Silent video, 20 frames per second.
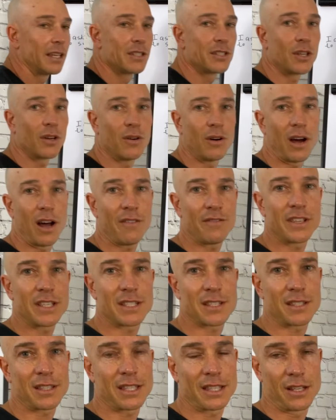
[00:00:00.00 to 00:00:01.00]
so
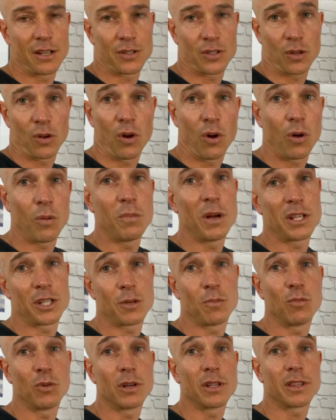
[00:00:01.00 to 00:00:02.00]
obviously there's a whole
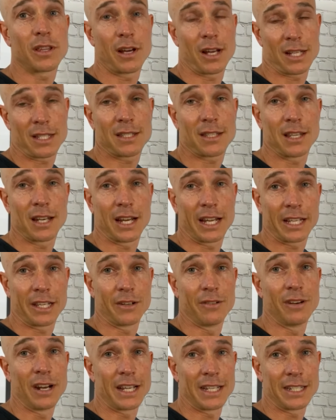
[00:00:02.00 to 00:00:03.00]
bunch more thoughts that I
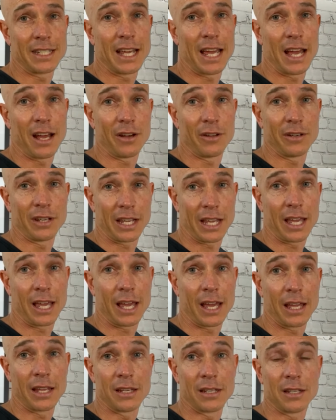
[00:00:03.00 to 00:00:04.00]
could write down,
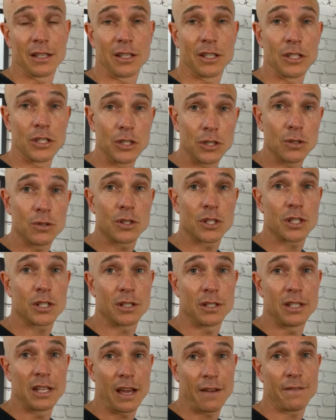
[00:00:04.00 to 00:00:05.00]
and you
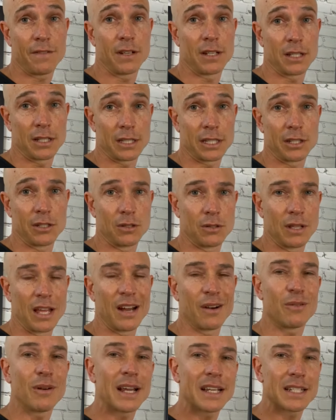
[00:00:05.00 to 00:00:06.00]
should definitely do
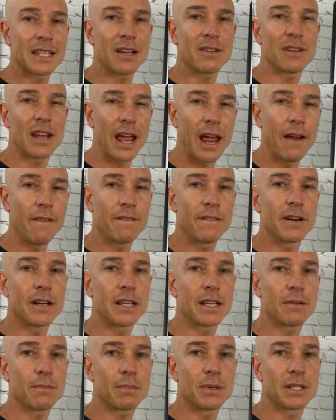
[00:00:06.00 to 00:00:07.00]
that. Write down
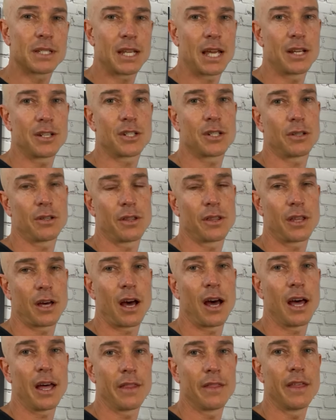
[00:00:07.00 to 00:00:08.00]
every potential
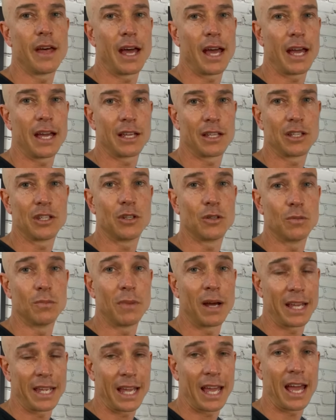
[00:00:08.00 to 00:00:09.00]
thought that you
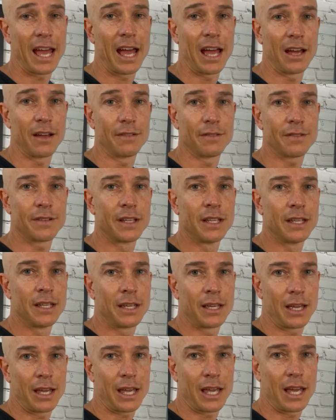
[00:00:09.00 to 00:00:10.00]
might have,
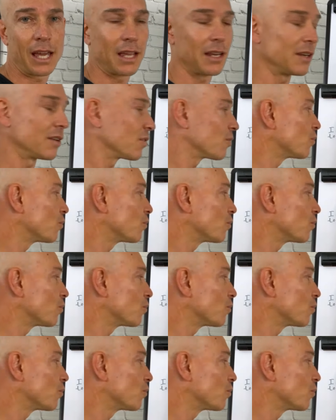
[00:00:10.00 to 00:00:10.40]
and